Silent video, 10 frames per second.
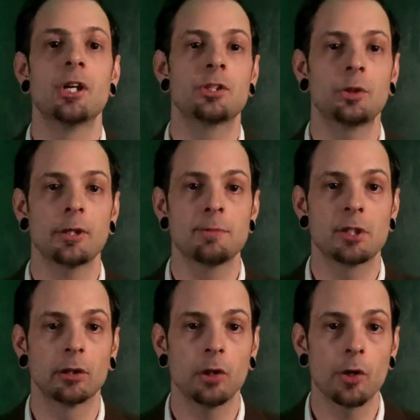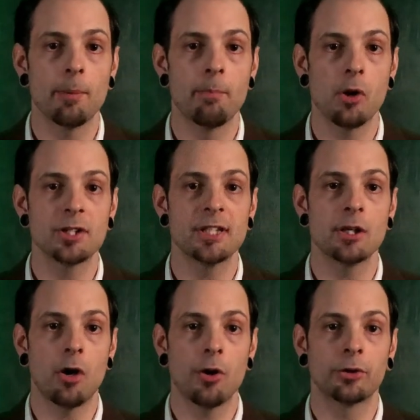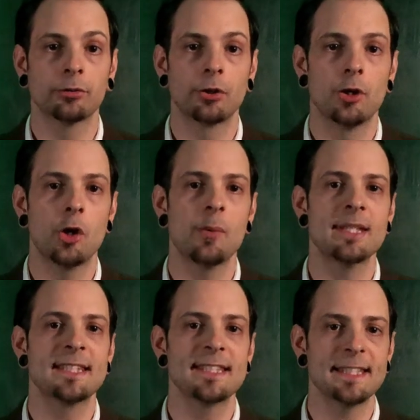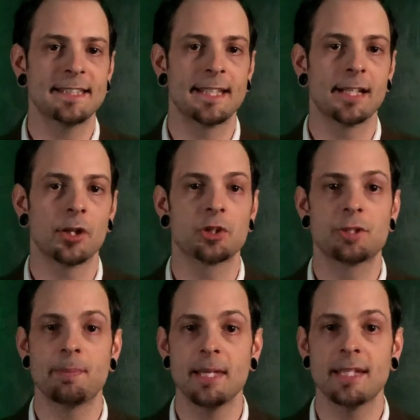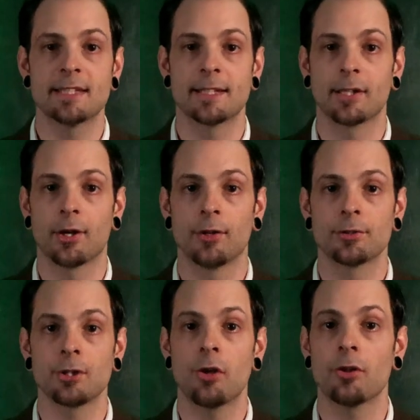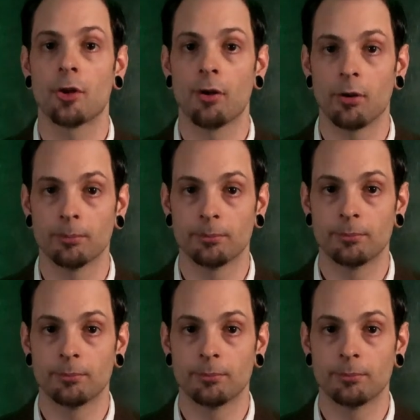took them to lawyer Martin Arnold, who insisted on speaking to the girls on their own.